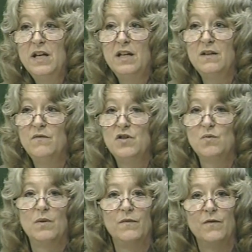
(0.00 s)

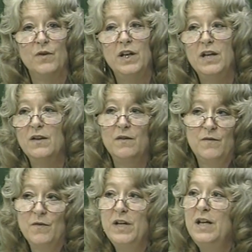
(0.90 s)
individual free
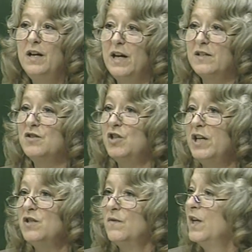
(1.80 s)
free
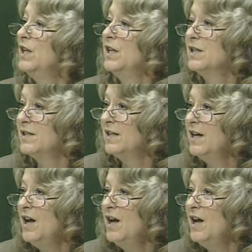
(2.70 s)
exchange of ideas.